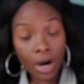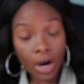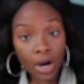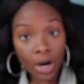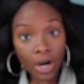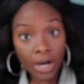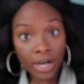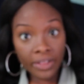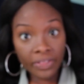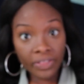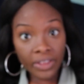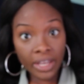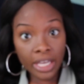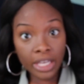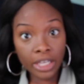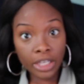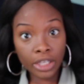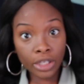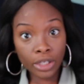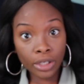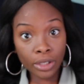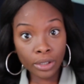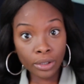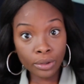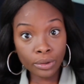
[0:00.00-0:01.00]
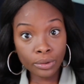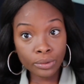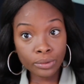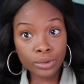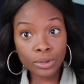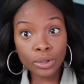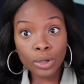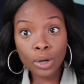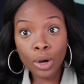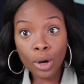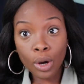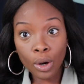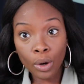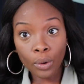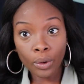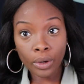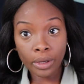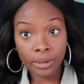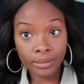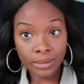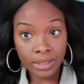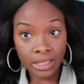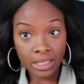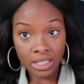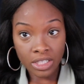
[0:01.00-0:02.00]
Aren't they cute? OM
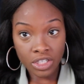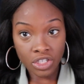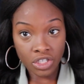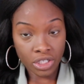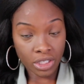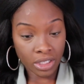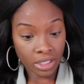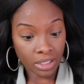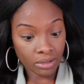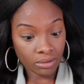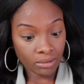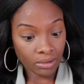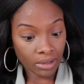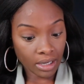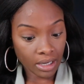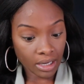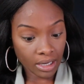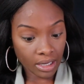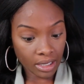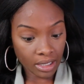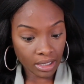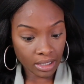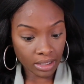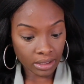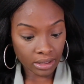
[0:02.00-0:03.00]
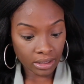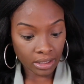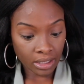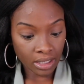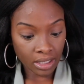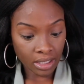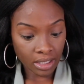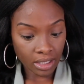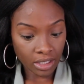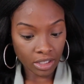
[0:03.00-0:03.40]
oh, to the G, you guys.